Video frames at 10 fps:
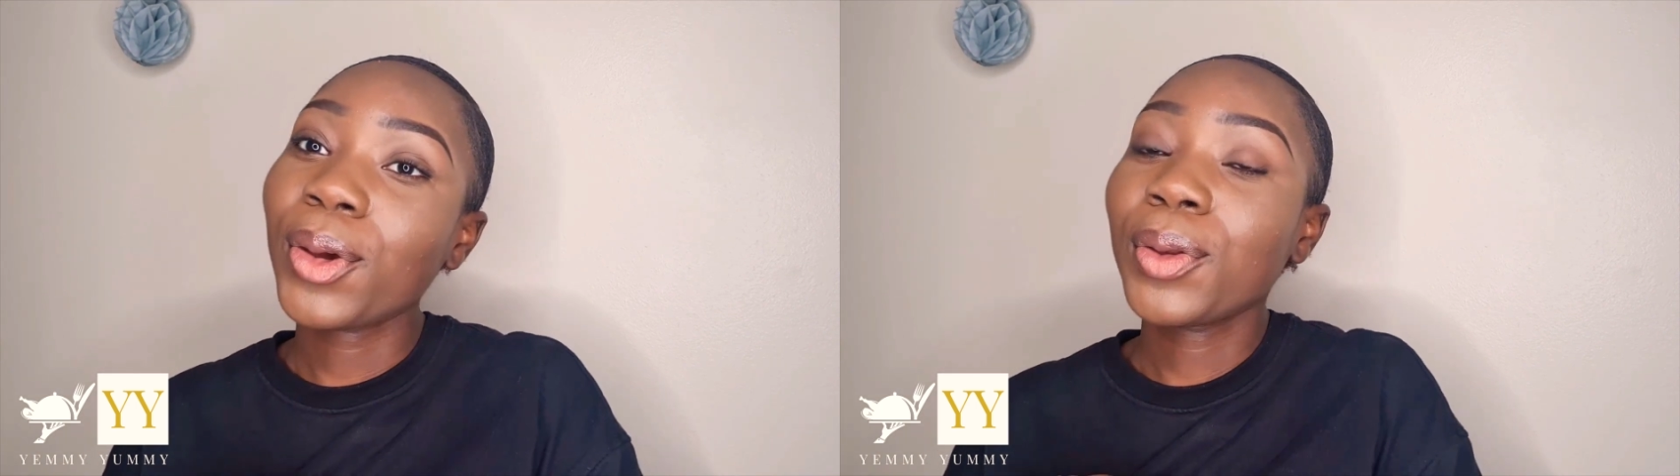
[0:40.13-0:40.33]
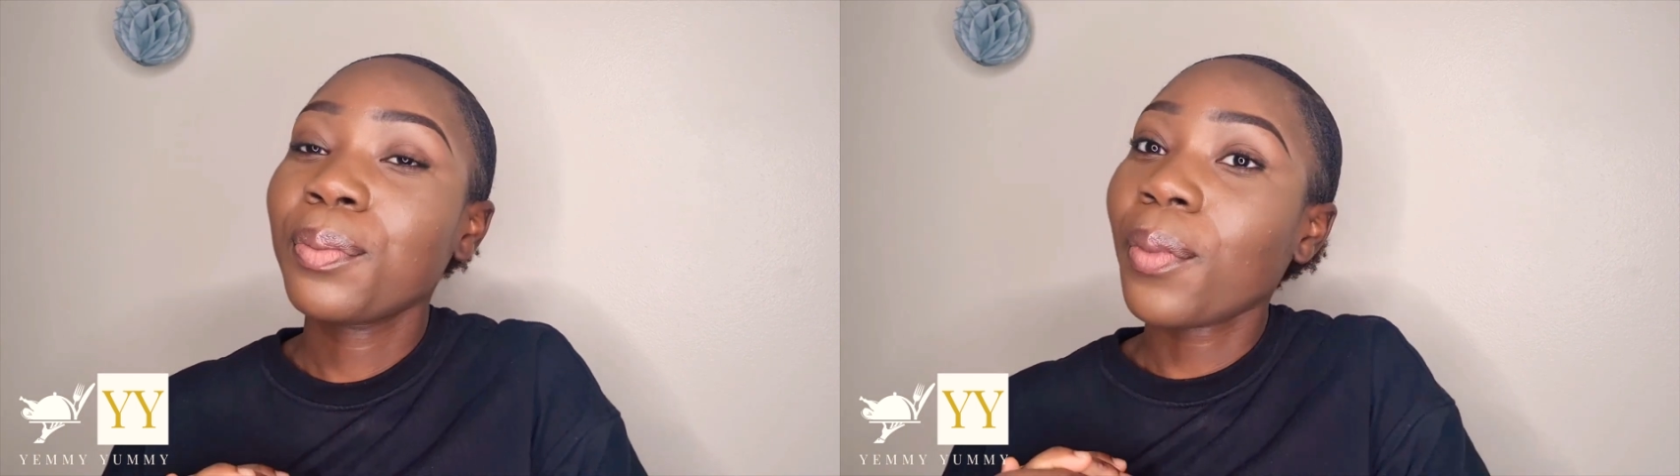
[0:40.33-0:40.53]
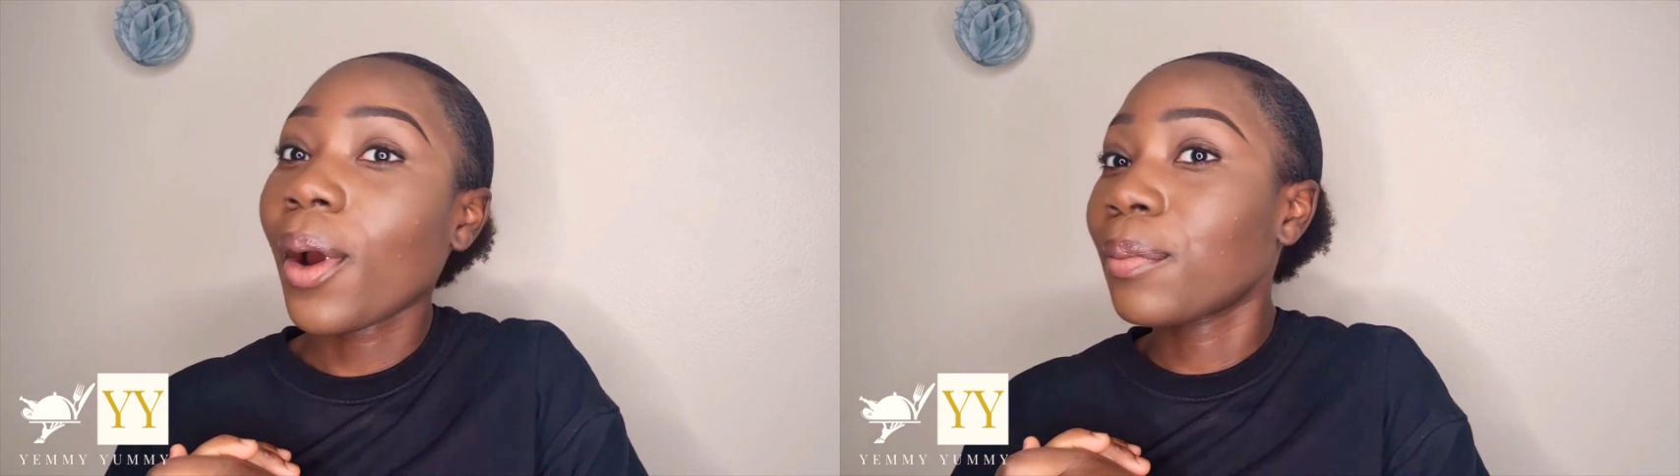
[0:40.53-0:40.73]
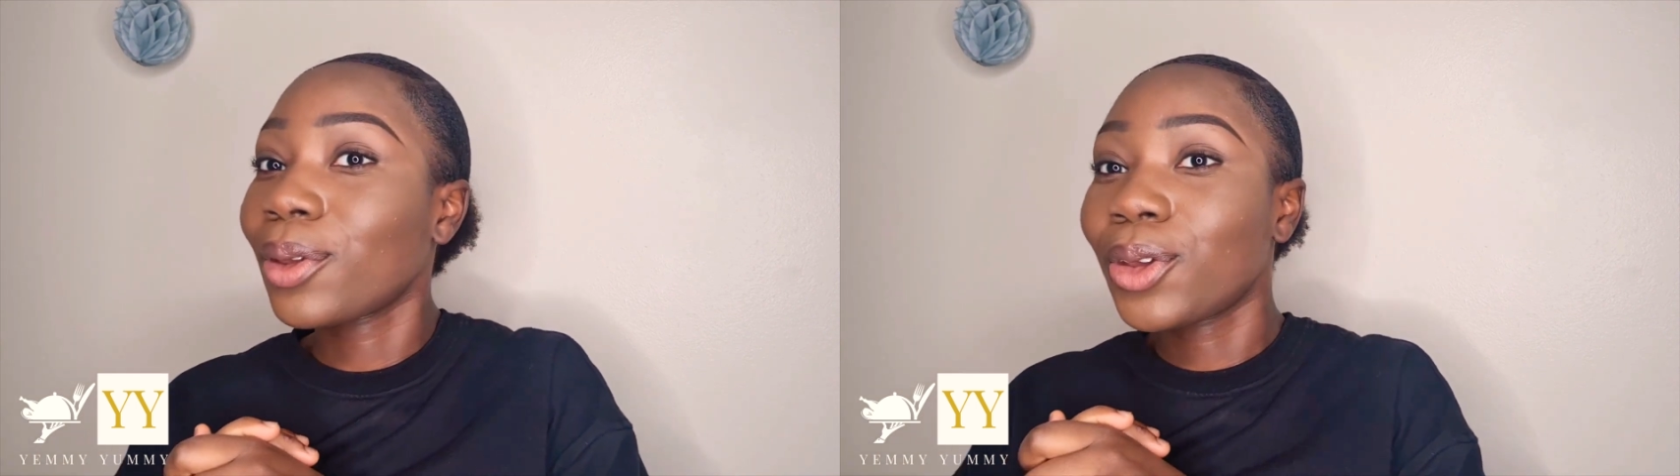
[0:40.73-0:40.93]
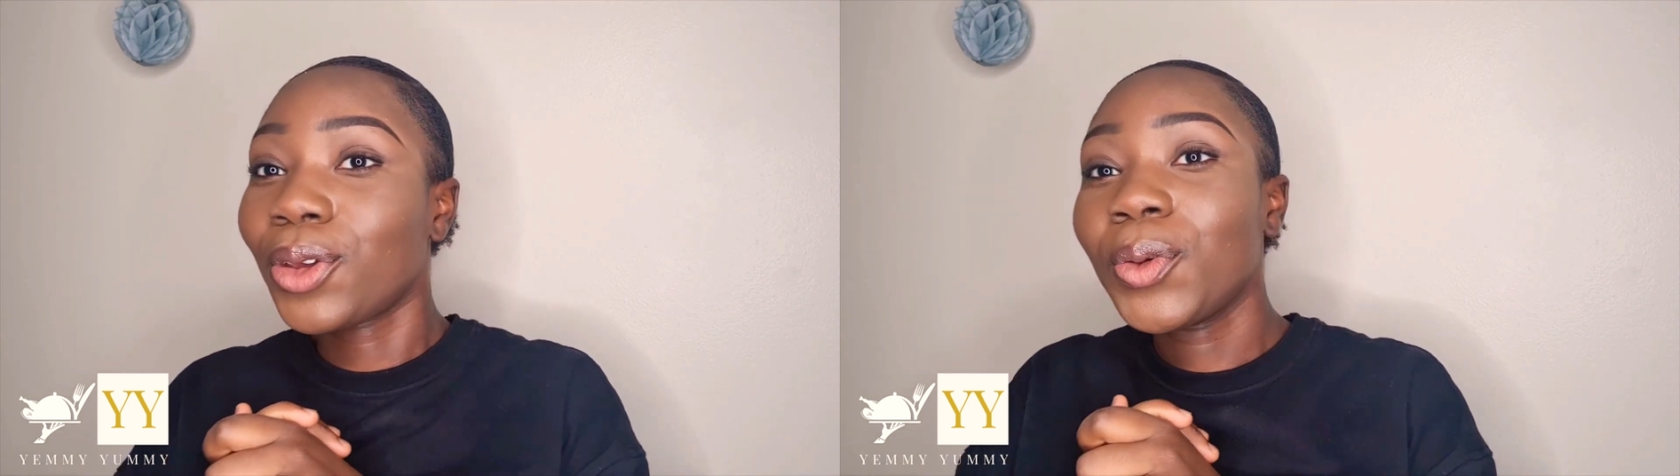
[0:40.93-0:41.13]
own
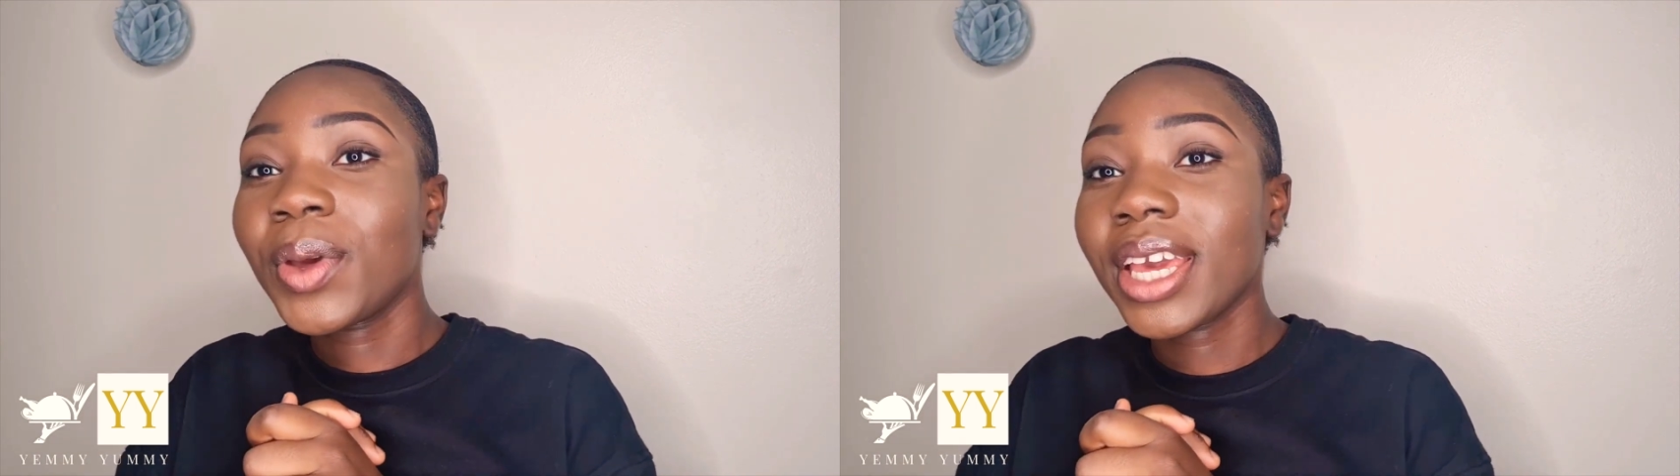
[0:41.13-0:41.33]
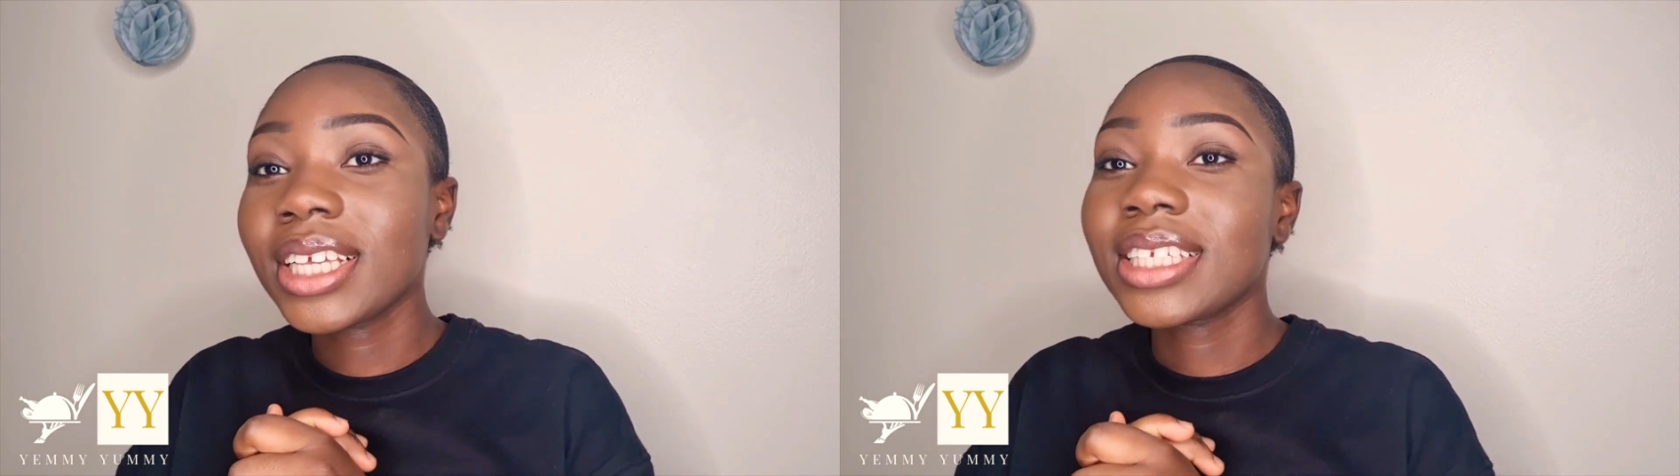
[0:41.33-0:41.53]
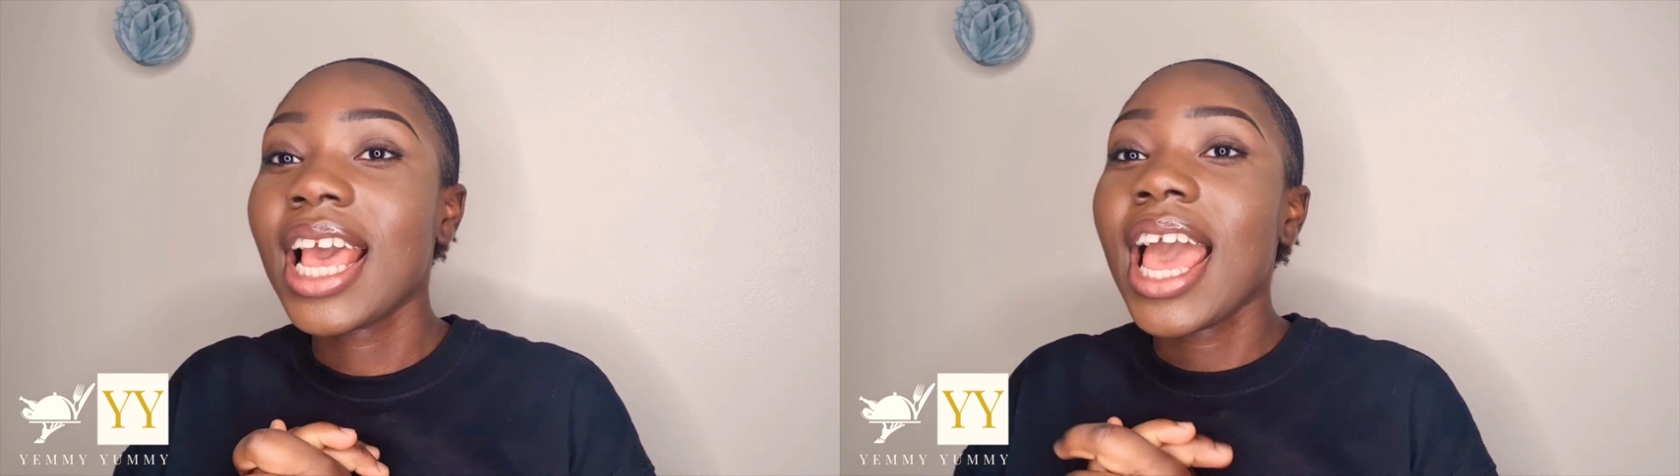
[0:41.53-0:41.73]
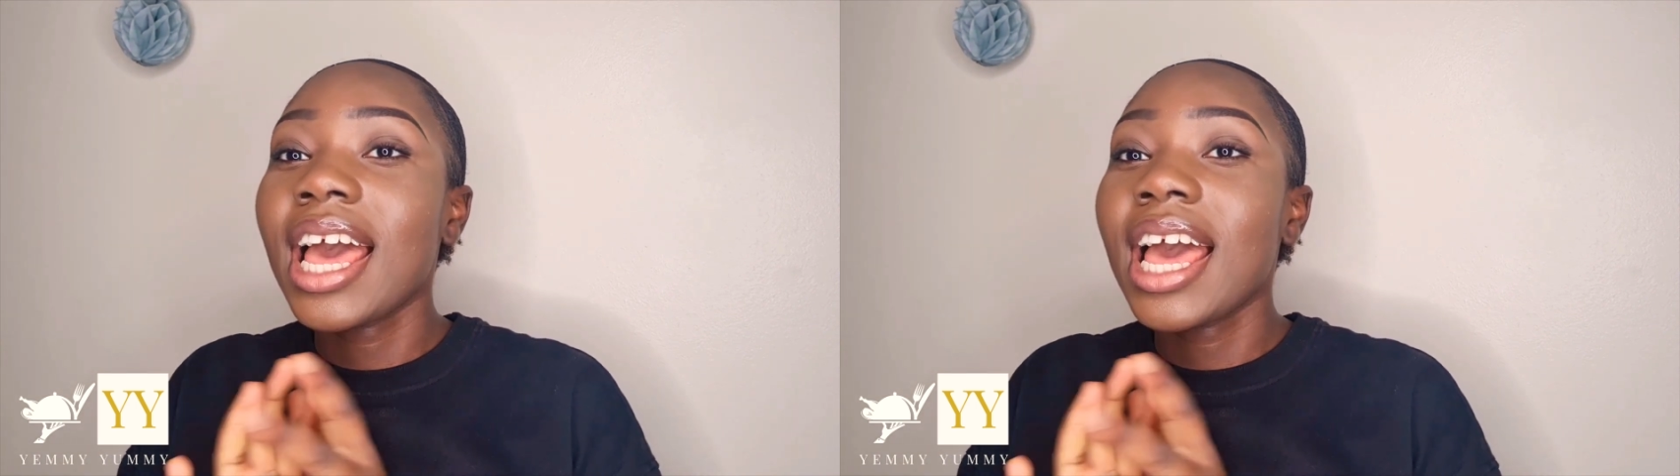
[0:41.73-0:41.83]
barbecue wings.